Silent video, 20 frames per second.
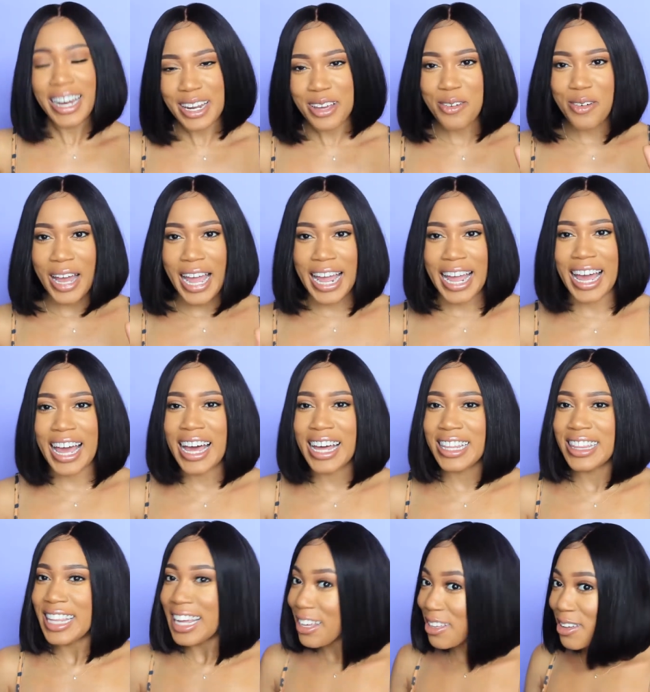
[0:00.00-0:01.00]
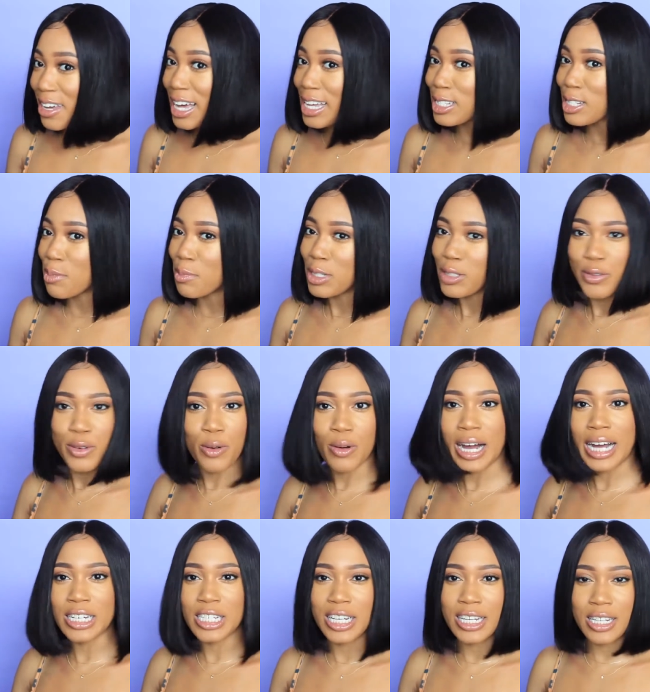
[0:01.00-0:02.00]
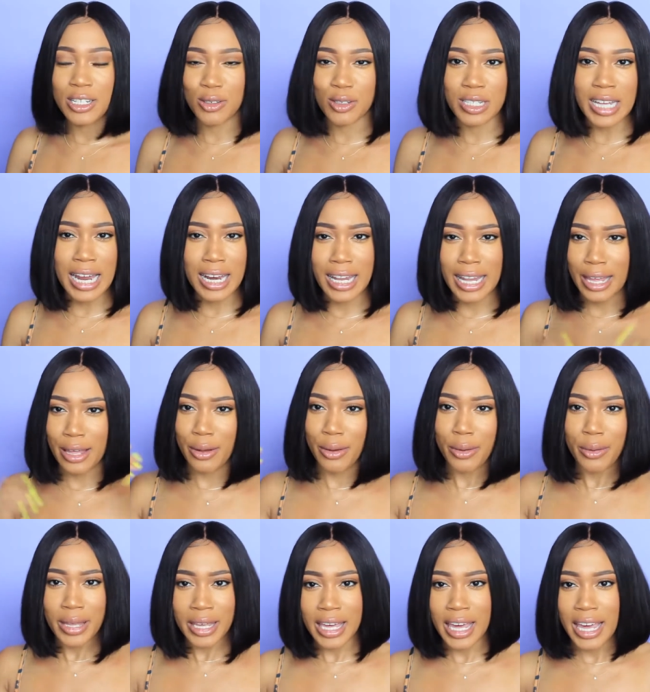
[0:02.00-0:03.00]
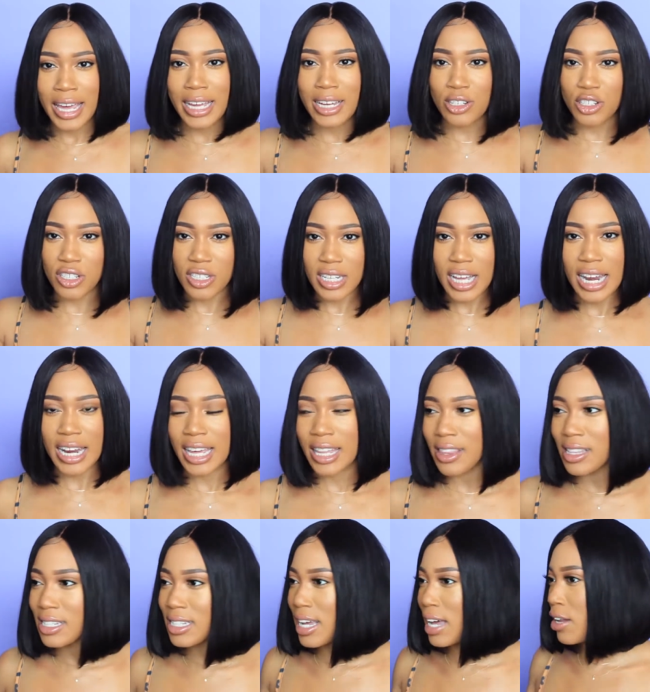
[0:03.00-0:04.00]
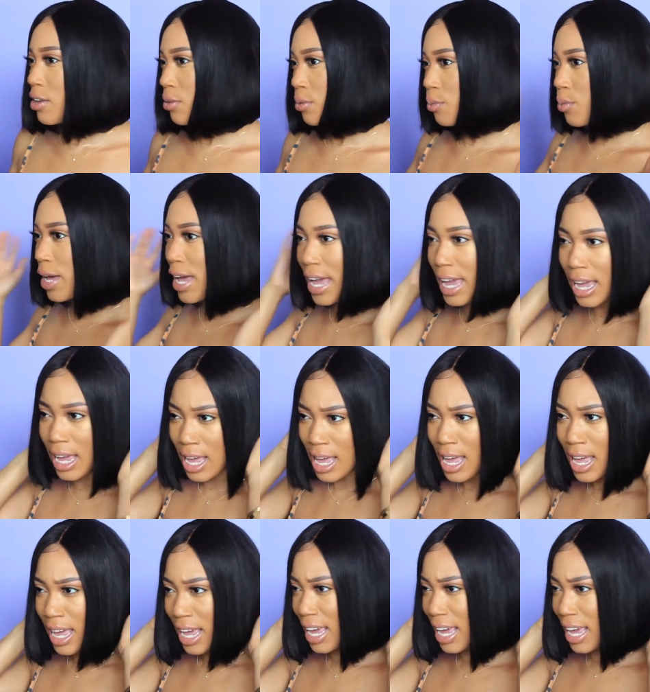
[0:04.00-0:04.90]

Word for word: anyway, uh, thank you guys so much for watching. This was kind of like a quick hit just to kind of get this out of the way.